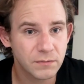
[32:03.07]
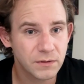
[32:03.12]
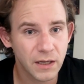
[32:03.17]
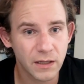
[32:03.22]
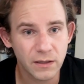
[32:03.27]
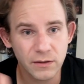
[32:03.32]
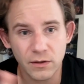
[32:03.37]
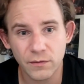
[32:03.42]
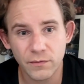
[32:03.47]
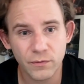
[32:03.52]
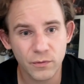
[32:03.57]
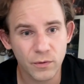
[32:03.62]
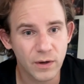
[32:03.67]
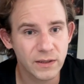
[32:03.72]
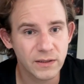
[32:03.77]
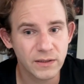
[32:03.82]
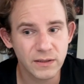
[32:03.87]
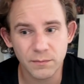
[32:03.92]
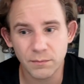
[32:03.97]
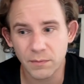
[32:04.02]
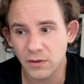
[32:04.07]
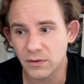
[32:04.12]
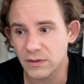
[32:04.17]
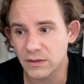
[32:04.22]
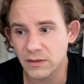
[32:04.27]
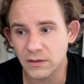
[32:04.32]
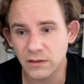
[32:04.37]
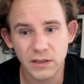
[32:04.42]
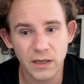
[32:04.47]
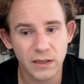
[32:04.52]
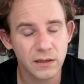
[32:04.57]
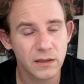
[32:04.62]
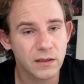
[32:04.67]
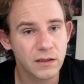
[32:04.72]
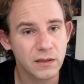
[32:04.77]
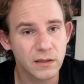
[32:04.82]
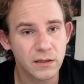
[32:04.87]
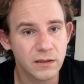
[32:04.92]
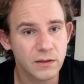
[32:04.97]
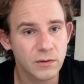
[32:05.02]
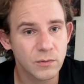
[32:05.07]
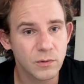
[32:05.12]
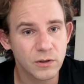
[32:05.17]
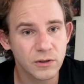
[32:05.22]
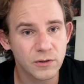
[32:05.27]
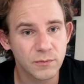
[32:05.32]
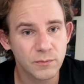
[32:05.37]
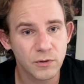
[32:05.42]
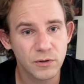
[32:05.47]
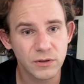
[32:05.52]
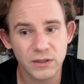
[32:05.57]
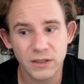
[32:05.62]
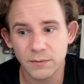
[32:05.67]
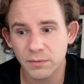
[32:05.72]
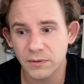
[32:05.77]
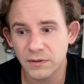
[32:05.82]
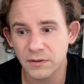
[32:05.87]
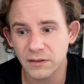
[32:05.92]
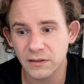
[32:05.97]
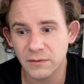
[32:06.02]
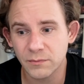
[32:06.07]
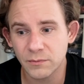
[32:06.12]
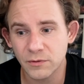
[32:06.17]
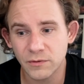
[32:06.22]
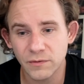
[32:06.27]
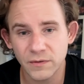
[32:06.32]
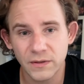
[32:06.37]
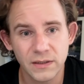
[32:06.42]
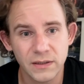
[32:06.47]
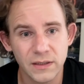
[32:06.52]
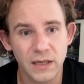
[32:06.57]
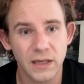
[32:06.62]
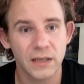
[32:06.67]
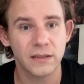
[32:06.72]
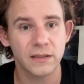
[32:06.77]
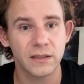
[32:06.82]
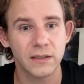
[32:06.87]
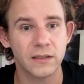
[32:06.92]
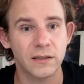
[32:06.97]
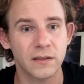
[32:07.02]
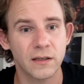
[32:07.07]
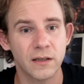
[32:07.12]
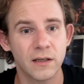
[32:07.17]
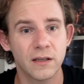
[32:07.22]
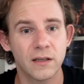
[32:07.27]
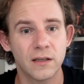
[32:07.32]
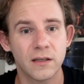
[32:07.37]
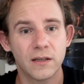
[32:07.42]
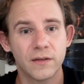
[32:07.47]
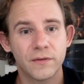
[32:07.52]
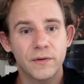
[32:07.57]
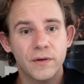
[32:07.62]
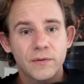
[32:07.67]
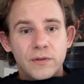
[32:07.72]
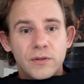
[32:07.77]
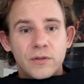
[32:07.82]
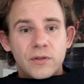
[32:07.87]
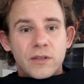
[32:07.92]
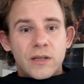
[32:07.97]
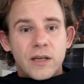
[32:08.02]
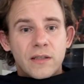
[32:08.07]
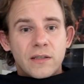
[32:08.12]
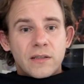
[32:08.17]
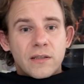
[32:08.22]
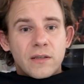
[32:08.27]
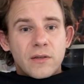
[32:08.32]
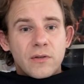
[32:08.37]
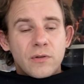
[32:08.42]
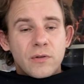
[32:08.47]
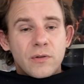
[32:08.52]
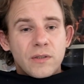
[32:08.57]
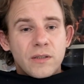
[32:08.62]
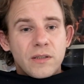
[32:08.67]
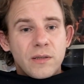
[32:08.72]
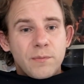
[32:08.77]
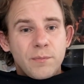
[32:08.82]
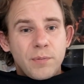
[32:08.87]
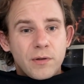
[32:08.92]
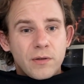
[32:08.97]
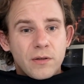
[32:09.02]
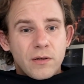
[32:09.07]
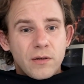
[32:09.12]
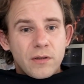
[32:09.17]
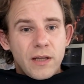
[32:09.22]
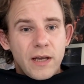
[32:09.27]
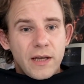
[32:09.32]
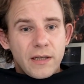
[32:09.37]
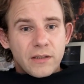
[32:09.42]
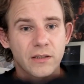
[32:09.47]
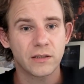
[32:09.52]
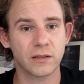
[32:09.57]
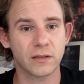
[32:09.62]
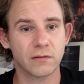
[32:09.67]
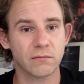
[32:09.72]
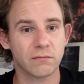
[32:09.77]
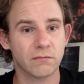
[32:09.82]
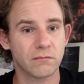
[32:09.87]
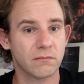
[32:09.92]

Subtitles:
Tell your friends about this channel, watch more Japanese movies, and if you have the chance, go to the Nippon Connection,